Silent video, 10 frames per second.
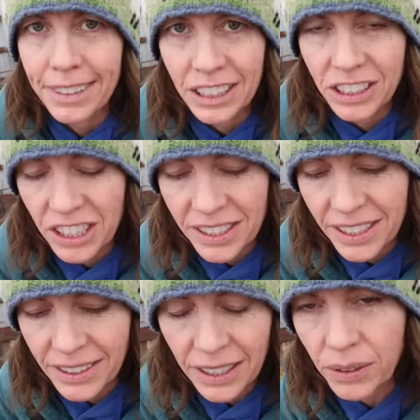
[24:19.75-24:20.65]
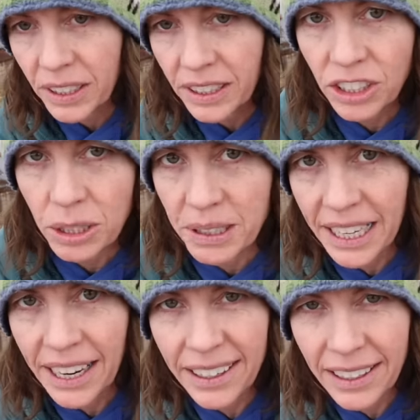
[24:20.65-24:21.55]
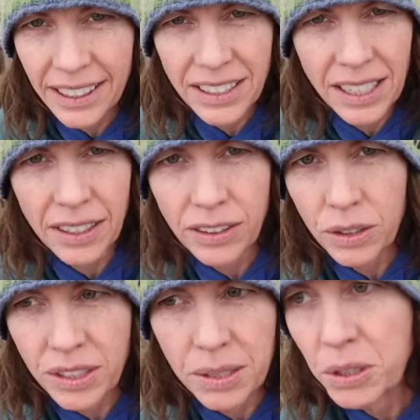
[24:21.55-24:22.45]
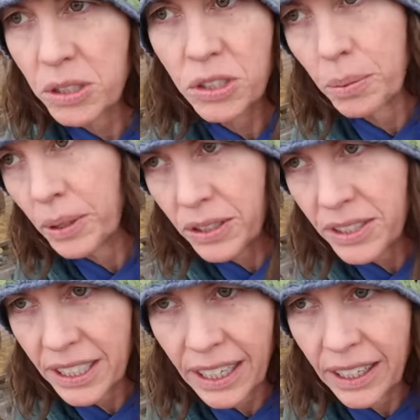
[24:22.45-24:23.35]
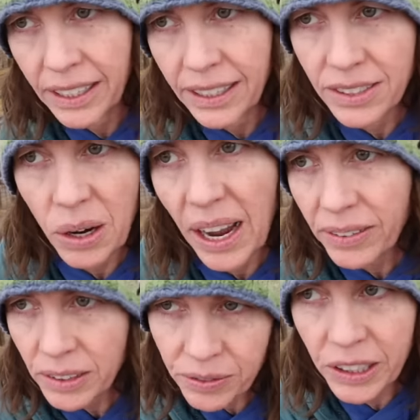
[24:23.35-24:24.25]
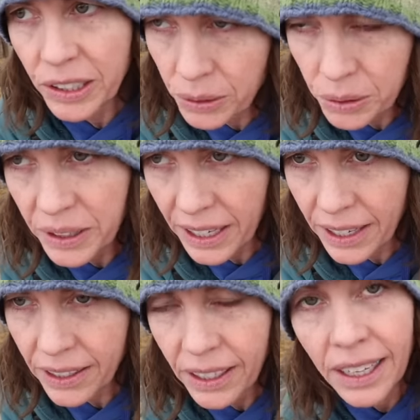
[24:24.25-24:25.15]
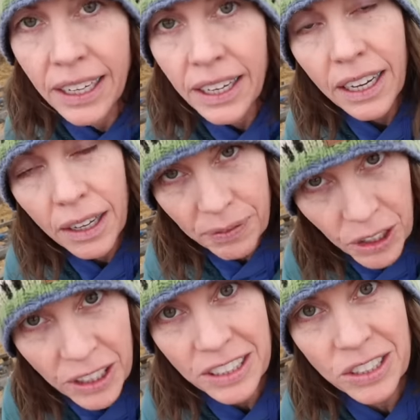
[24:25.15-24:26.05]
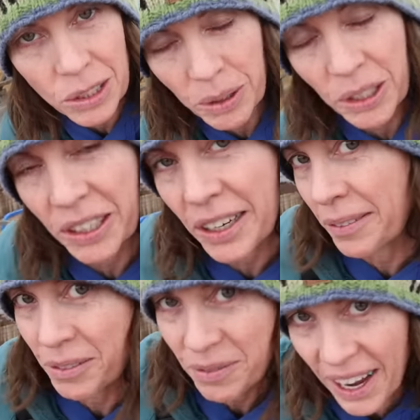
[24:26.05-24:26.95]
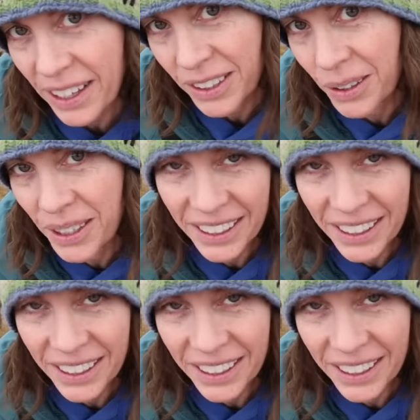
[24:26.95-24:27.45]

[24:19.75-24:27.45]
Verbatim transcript: logistics. I don't think they ship to Canada because I think there's some distributors in Canada, so I have to figure out who they are. If you're a distributor of Infaco